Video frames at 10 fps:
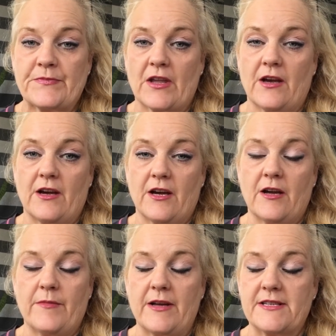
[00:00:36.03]

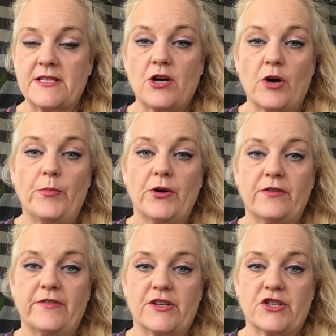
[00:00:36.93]
It's not a
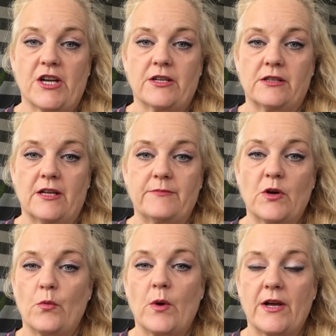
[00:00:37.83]
perfect channel. I'm
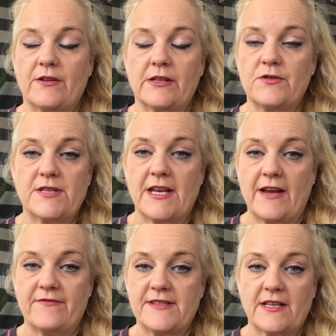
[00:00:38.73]
not losing
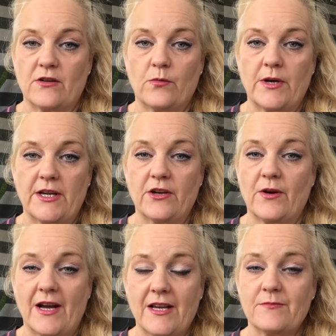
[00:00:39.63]
every single week. You know,
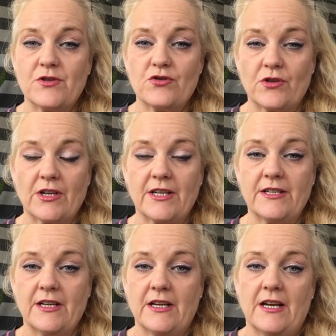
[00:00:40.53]
I am
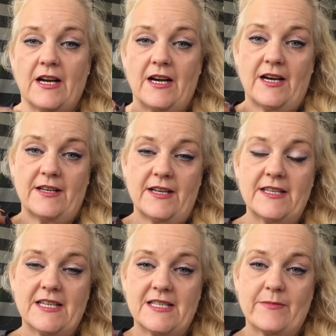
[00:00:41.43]
struggling, and
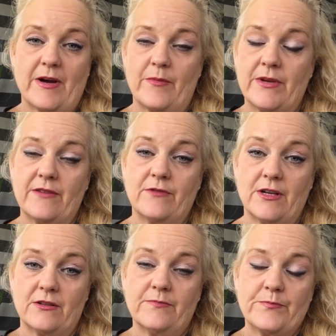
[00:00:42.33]
it is about being
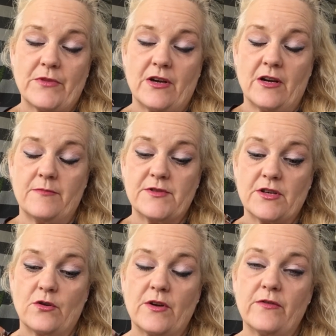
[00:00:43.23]
real.
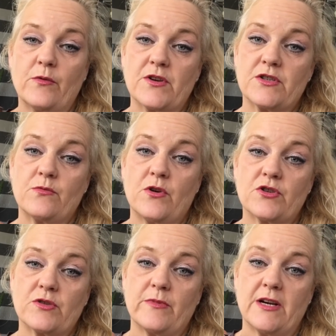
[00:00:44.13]
So if you want to
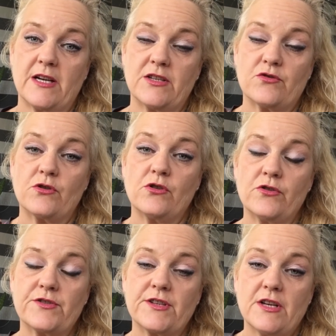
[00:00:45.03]
watch my
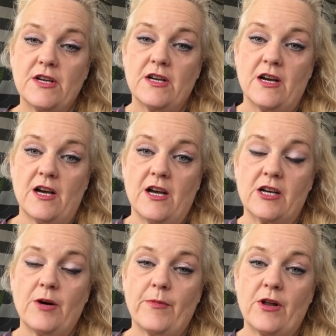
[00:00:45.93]
struggles,
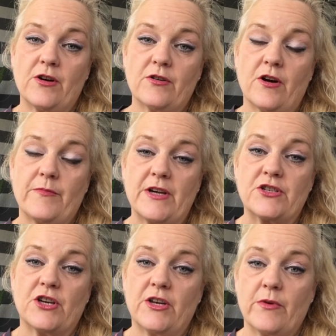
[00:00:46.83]
come along on my
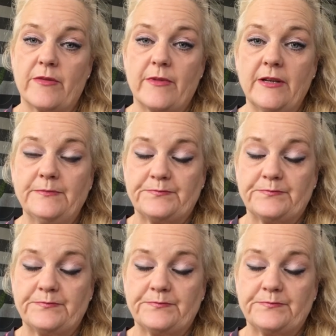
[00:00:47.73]
journey with me.